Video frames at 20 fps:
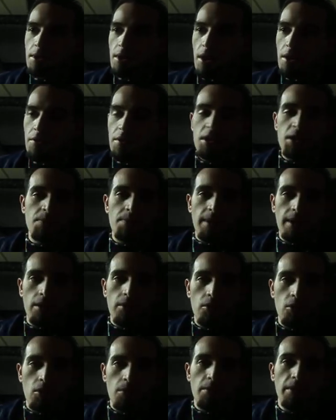all things
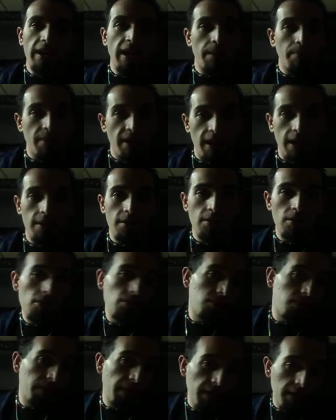paranormal and beyond
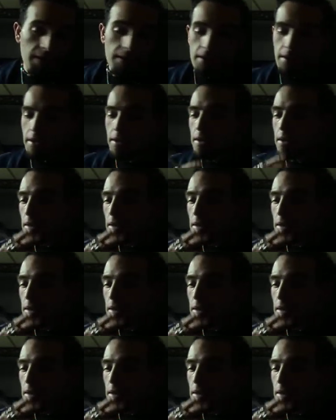ghosts, basically.